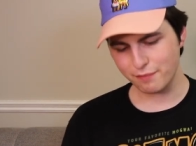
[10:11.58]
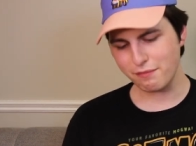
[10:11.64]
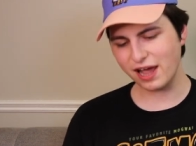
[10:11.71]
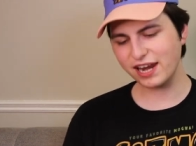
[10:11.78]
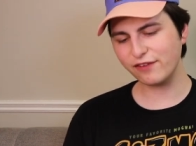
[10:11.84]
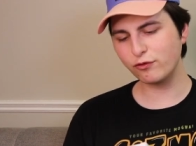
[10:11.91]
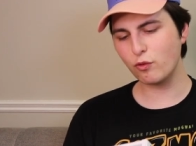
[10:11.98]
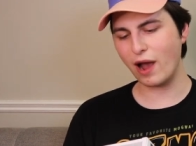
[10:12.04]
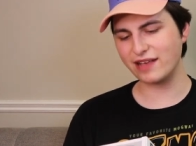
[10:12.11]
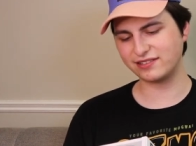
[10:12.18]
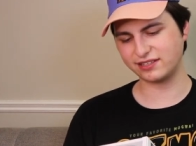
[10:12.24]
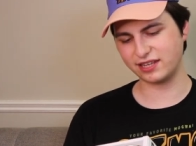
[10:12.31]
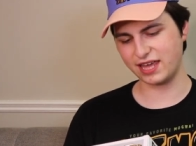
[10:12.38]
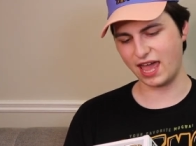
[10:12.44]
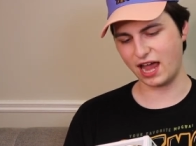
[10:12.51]
might have
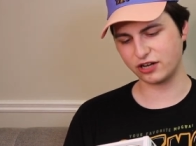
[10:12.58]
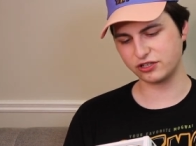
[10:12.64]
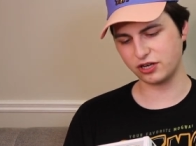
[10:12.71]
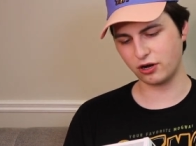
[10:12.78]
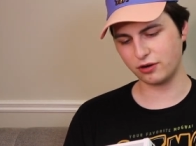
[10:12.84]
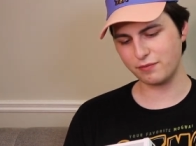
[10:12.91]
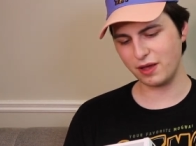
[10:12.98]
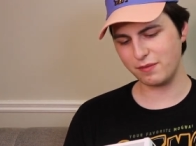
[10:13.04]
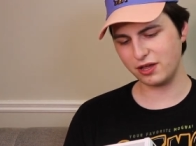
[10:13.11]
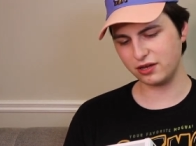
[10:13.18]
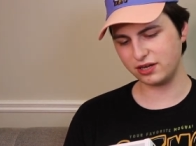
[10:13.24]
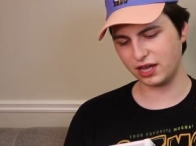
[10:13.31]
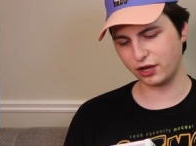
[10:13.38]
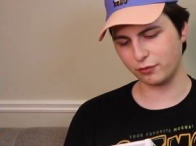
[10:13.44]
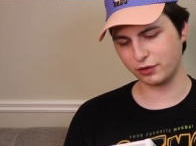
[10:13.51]
Wesley, actually, or maybe
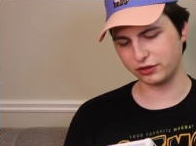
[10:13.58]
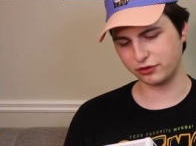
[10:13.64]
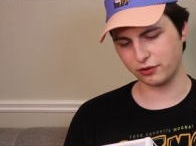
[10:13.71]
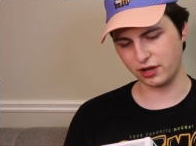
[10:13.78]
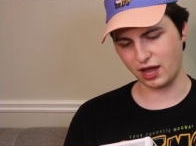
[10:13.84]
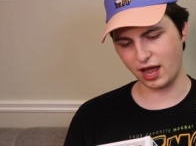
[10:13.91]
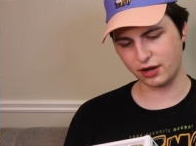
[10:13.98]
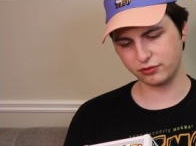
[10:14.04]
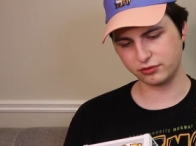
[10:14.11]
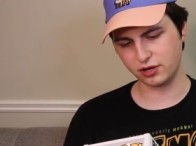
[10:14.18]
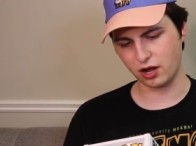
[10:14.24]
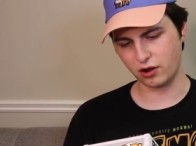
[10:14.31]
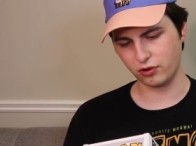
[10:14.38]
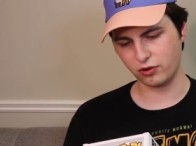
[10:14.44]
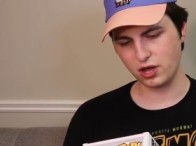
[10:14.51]
Inigo Montoya. I don't
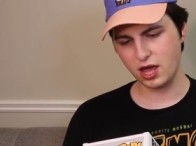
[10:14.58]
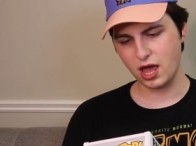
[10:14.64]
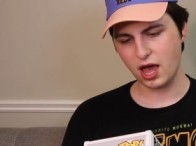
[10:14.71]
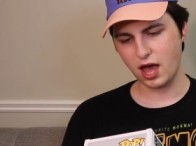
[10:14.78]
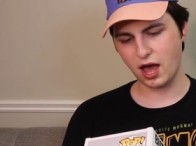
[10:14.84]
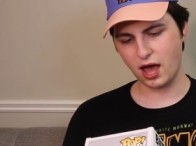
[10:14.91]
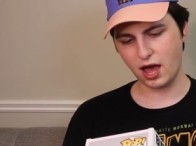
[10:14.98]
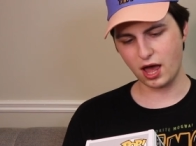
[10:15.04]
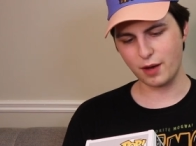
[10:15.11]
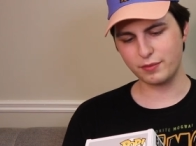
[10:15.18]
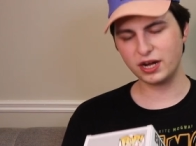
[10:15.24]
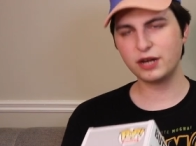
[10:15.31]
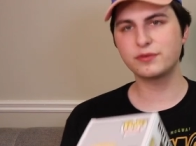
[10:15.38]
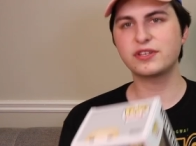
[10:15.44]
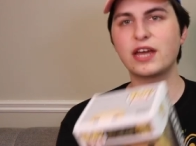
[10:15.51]
know.
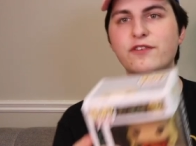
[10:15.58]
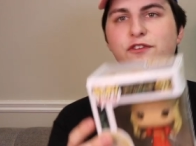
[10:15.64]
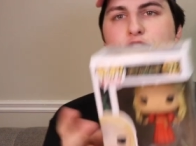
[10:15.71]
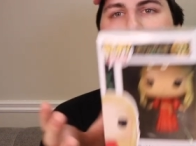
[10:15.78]
But anyways, I for